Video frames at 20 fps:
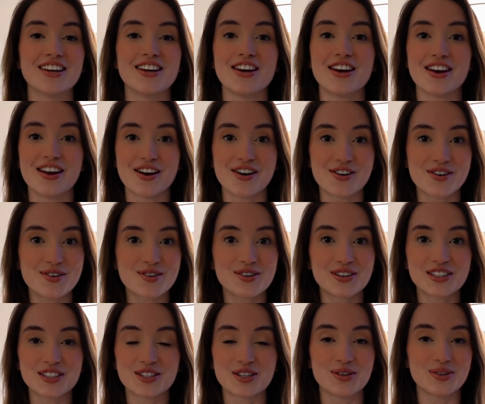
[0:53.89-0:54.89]

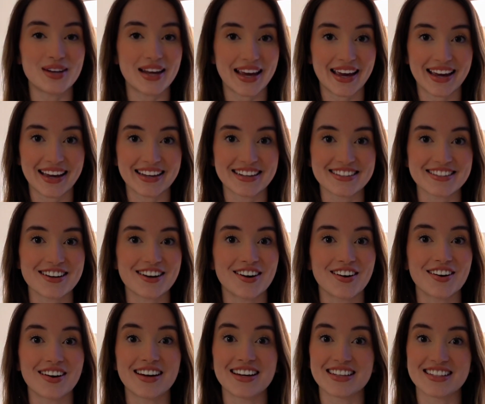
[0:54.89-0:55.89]
No 2 days
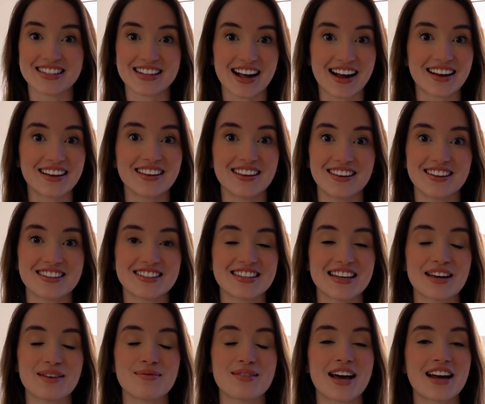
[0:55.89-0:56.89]
are exactly the same,